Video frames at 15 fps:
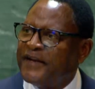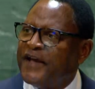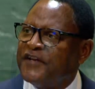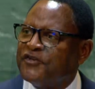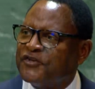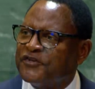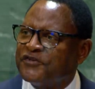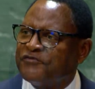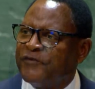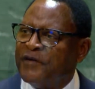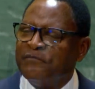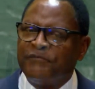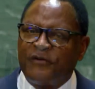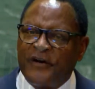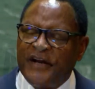Nations to
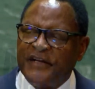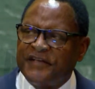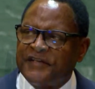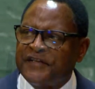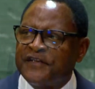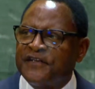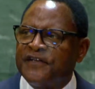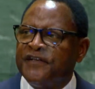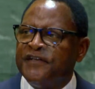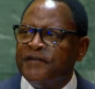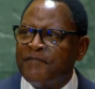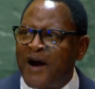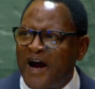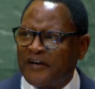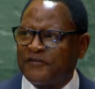embrace
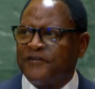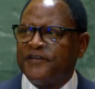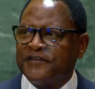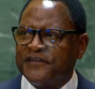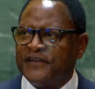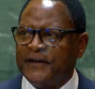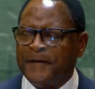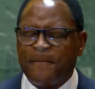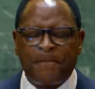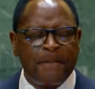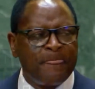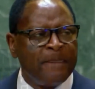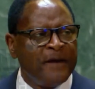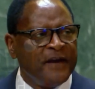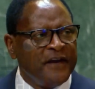democracy
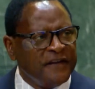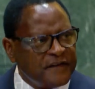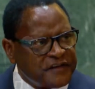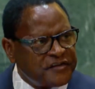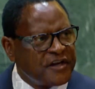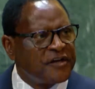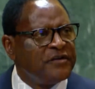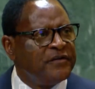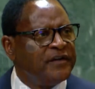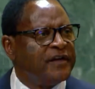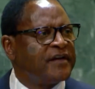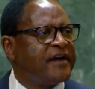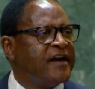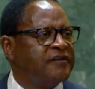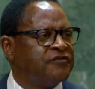in the
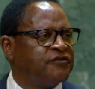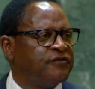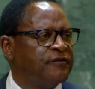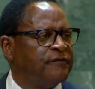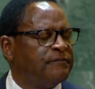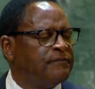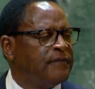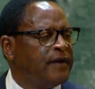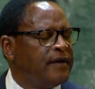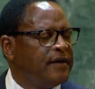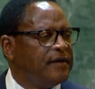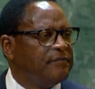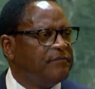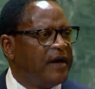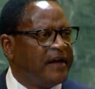Security Council
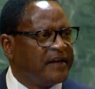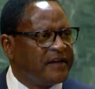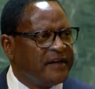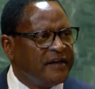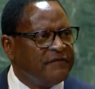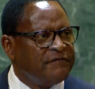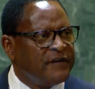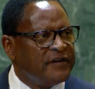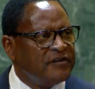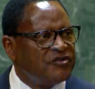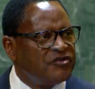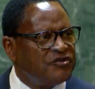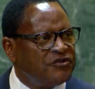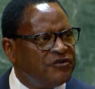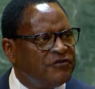by
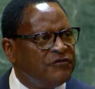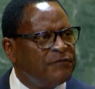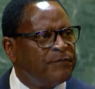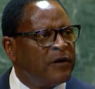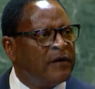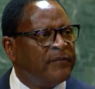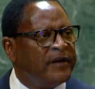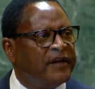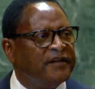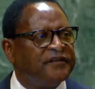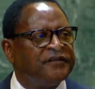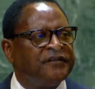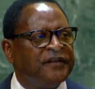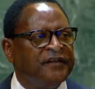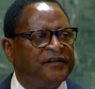giving 2 permanent
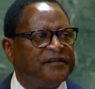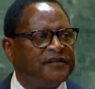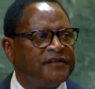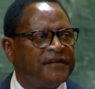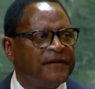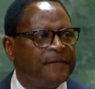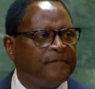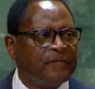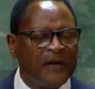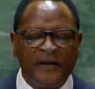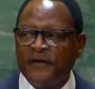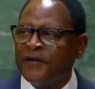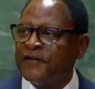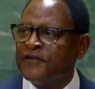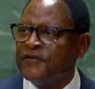seats
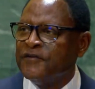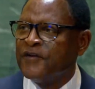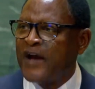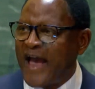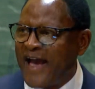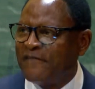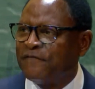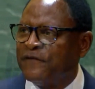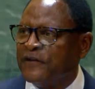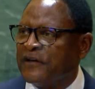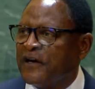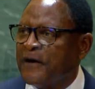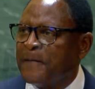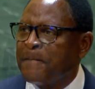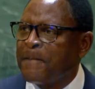to
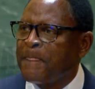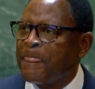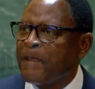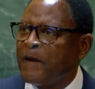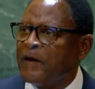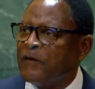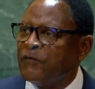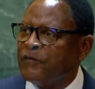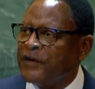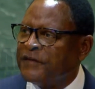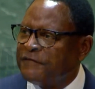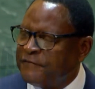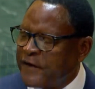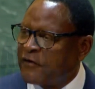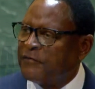Africa
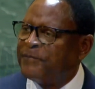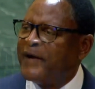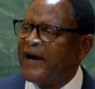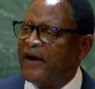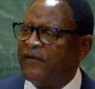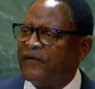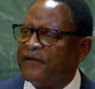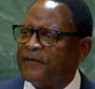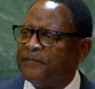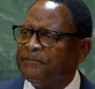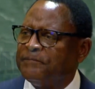with veto power.